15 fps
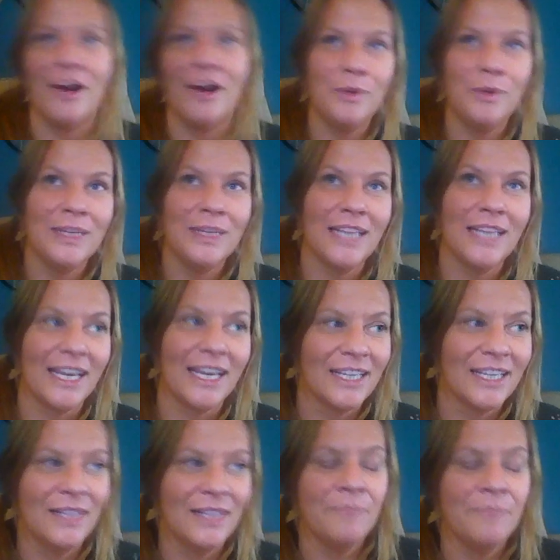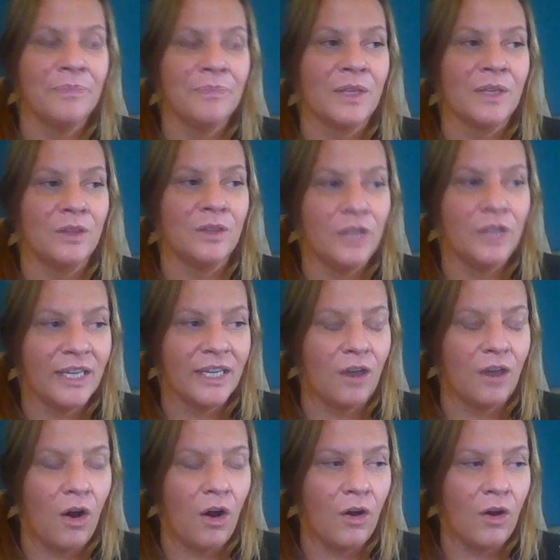how do we like look
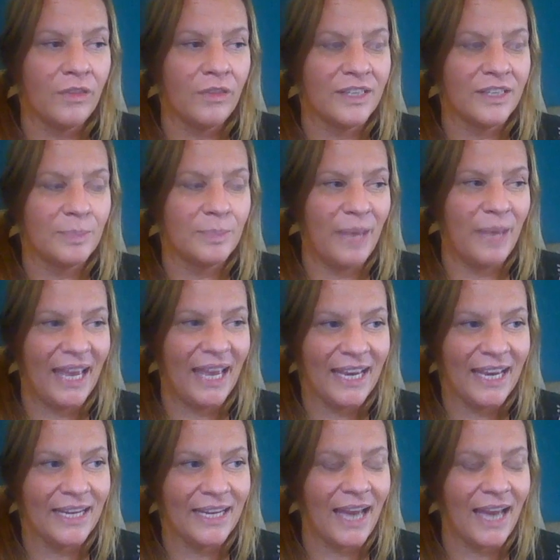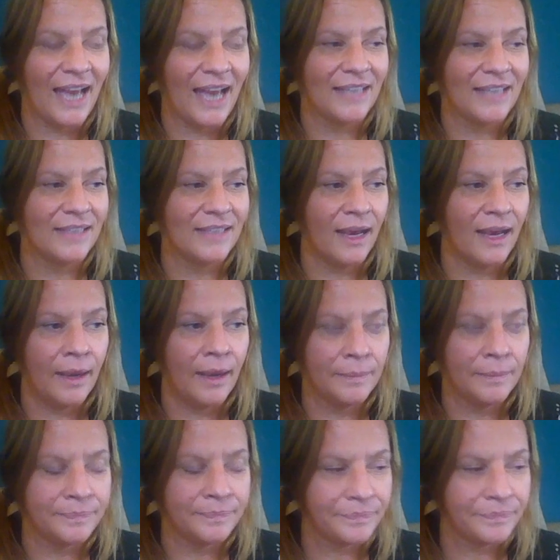at all this pain as,
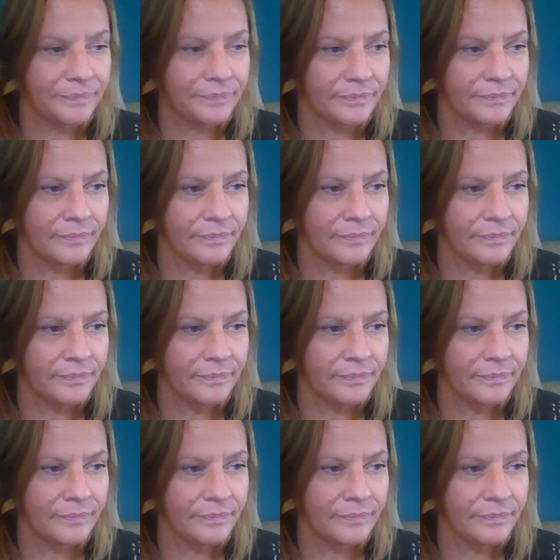um,